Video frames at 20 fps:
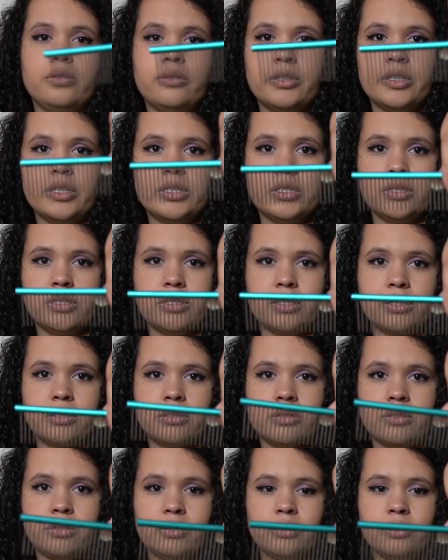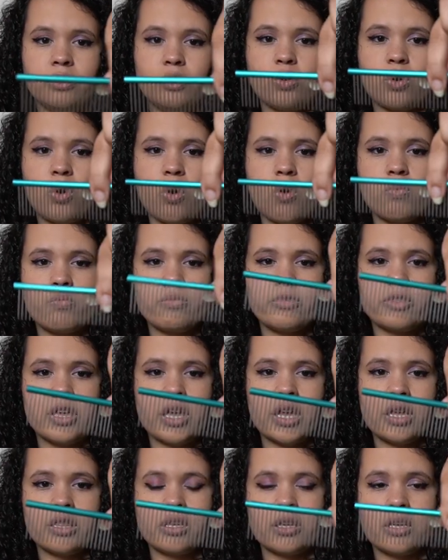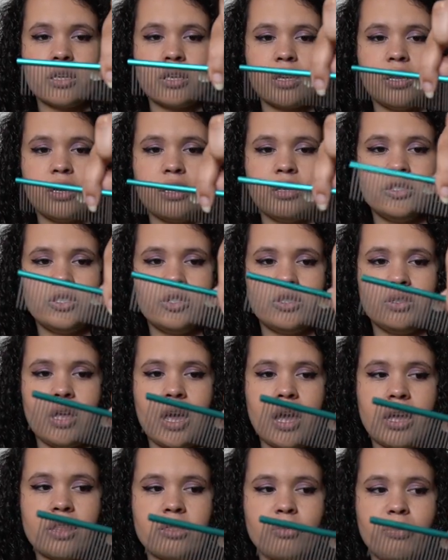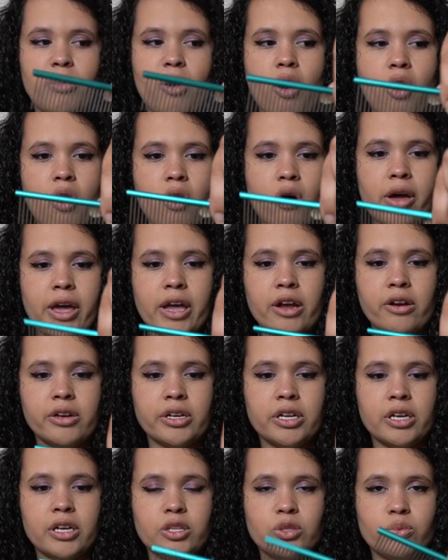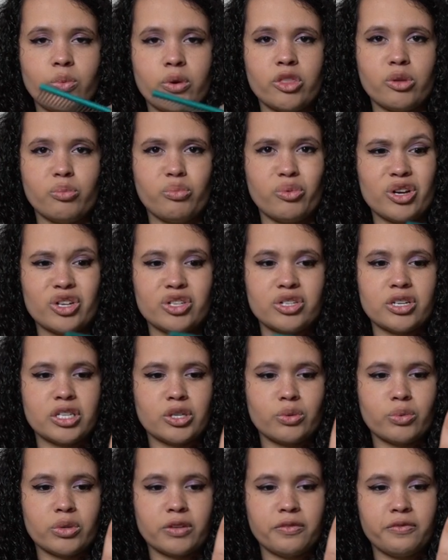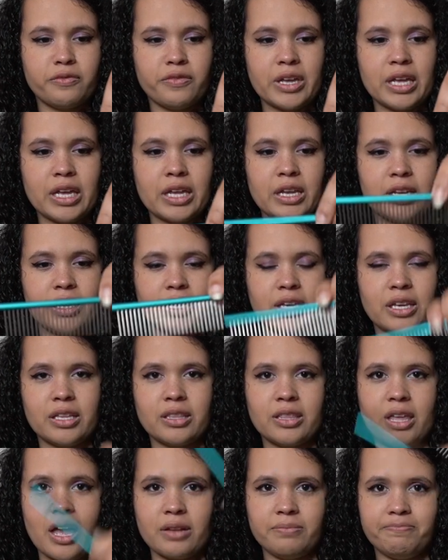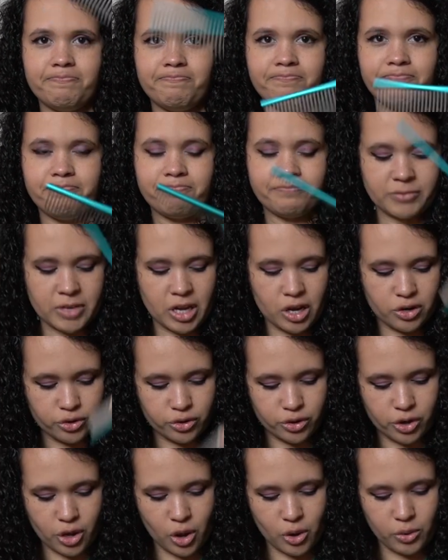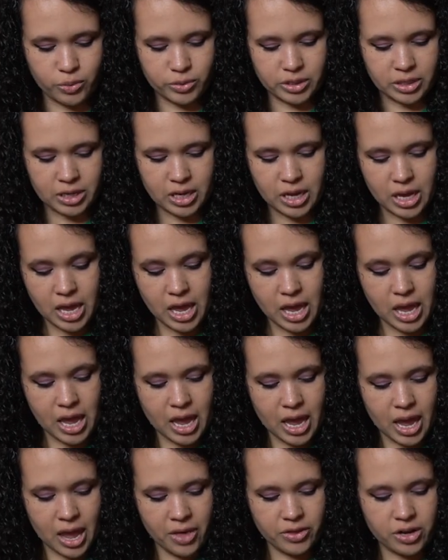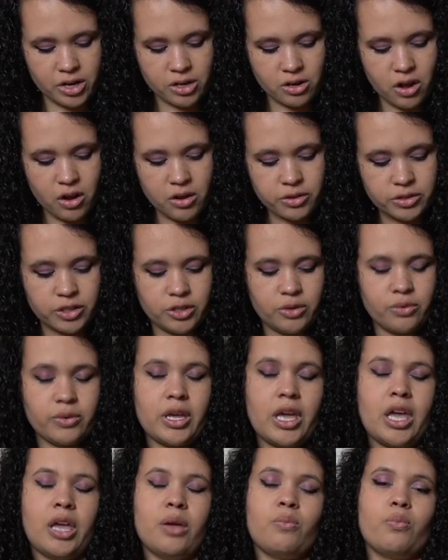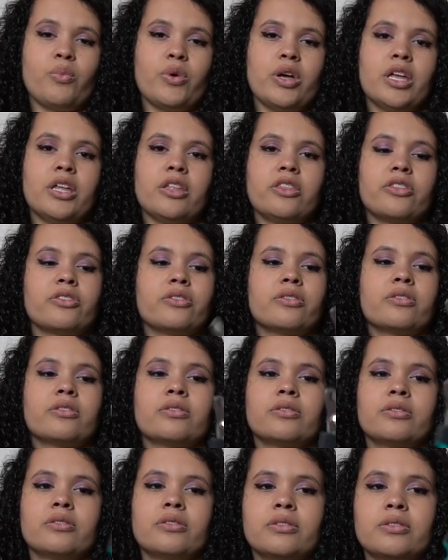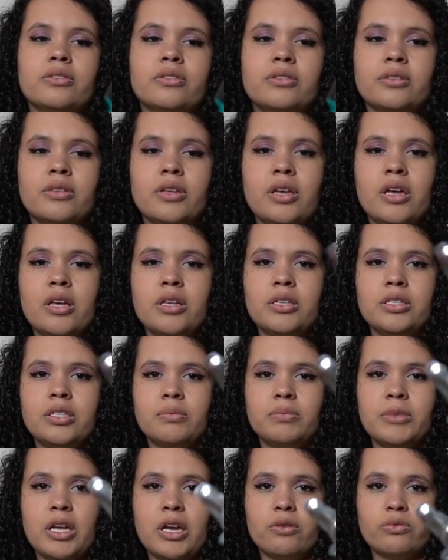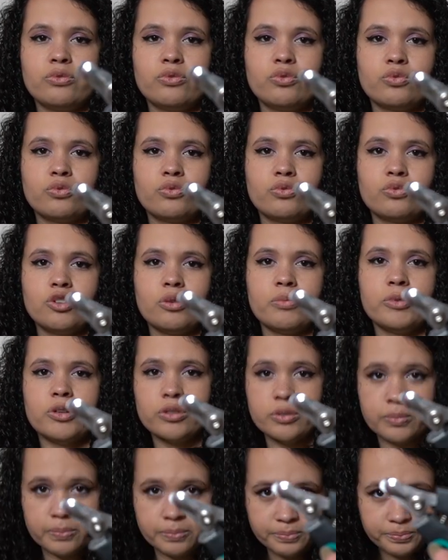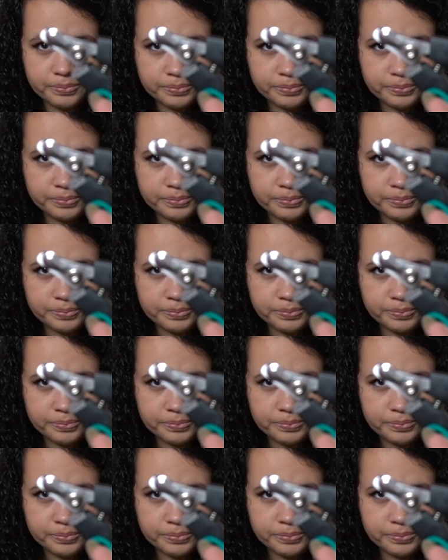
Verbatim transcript: This little comb thing that can get into like the paw areas where the brush doesn't really fit and get that undercoat. And then it also came with some nail trimmers.